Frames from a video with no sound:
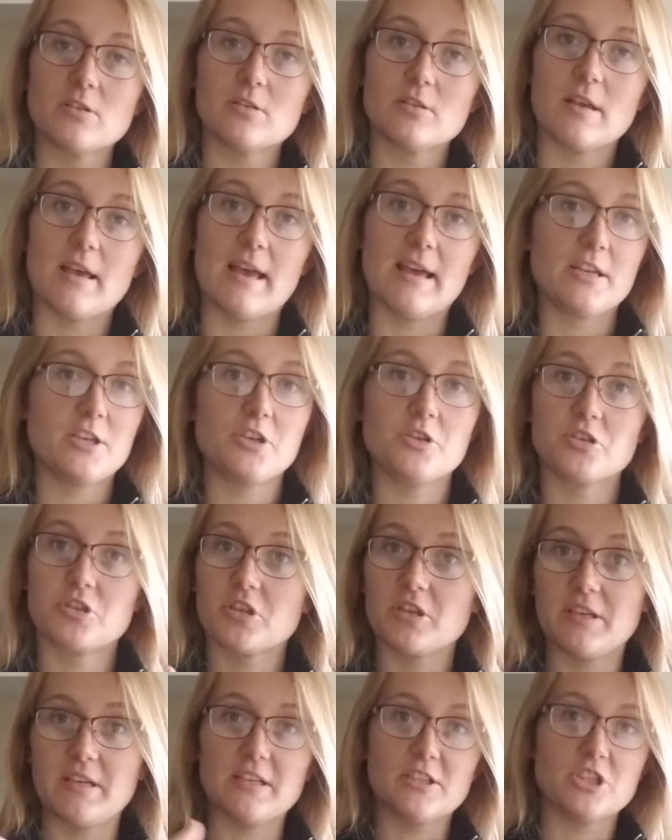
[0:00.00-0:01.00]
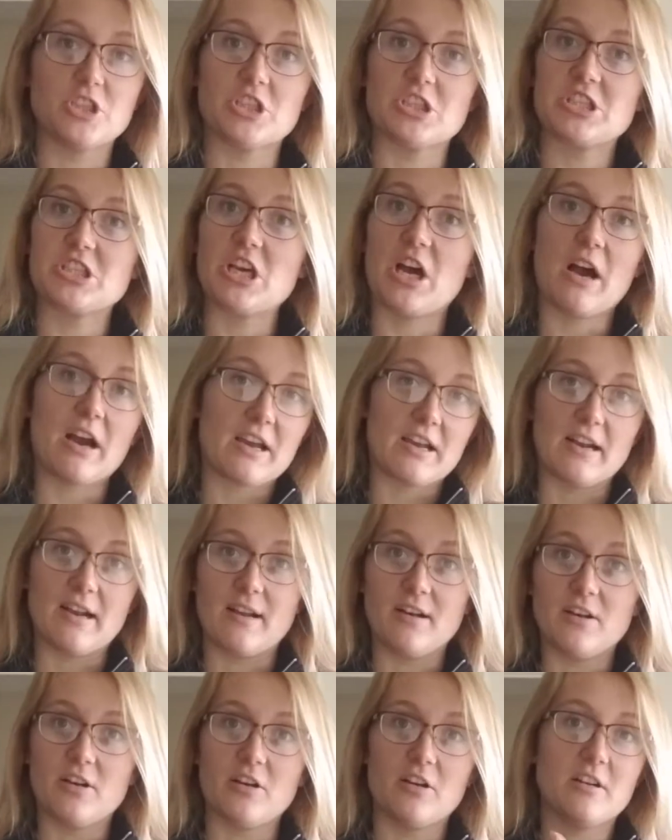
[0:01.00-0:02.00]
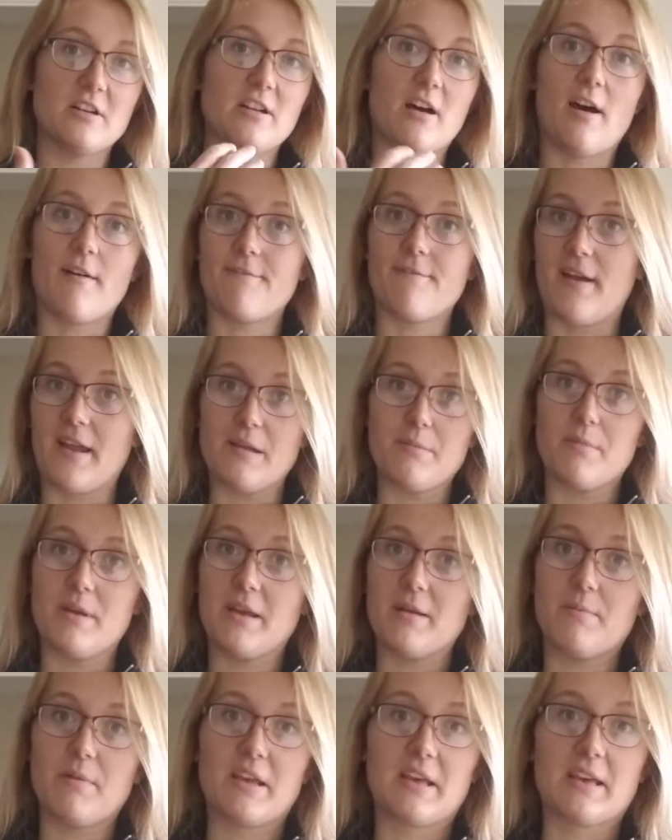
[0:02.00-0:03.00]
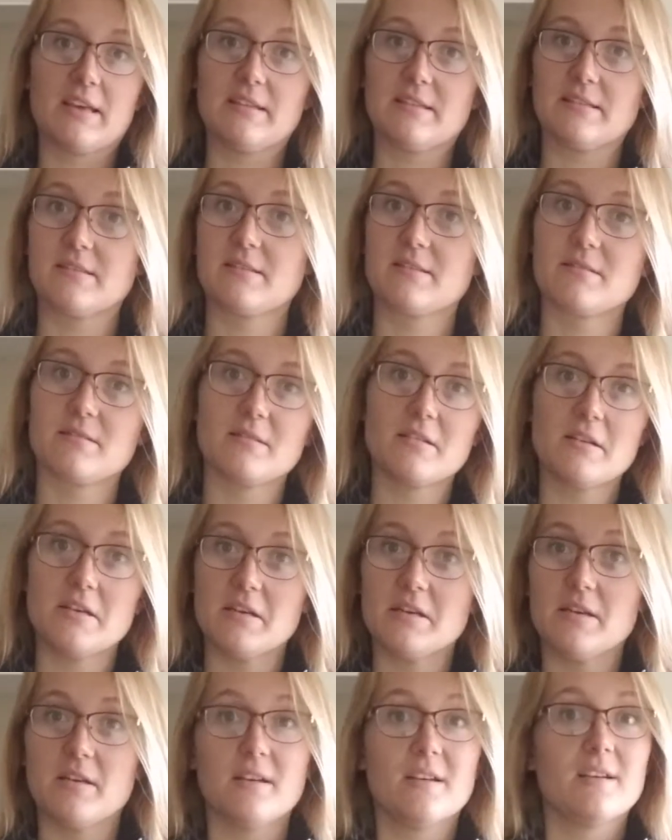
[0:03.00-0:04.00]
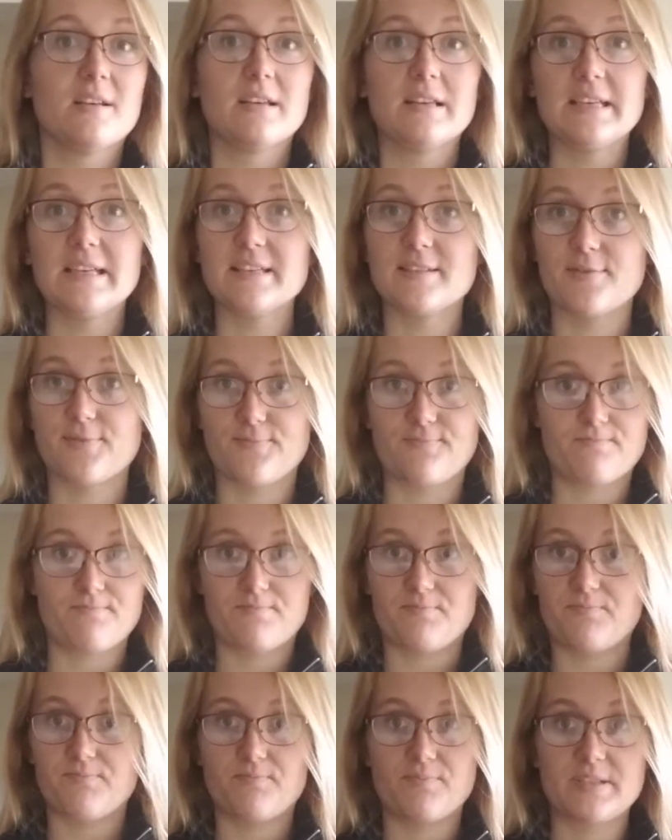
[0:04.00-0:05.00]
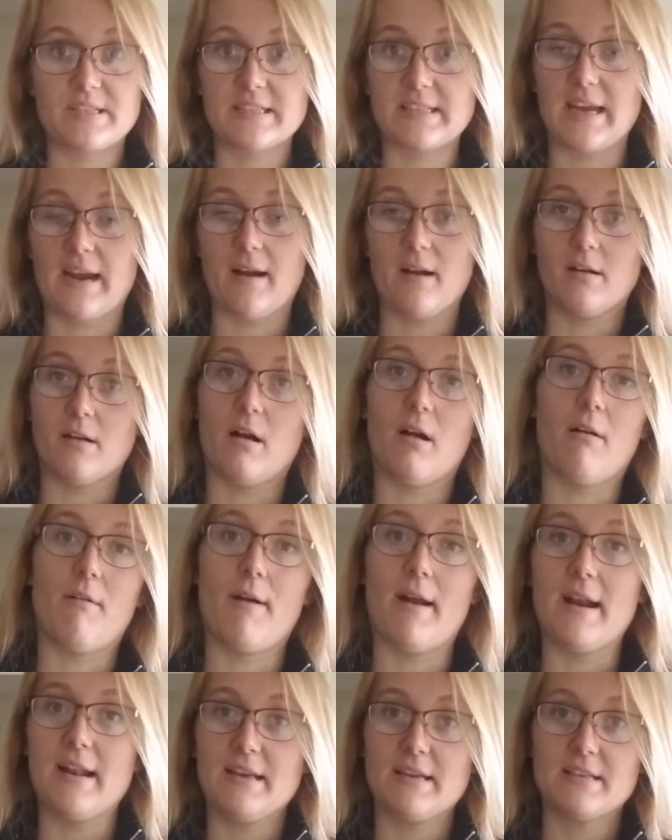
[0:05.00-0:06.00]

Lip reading: And usually he'll just tuck it under and not fight me because he's scared already.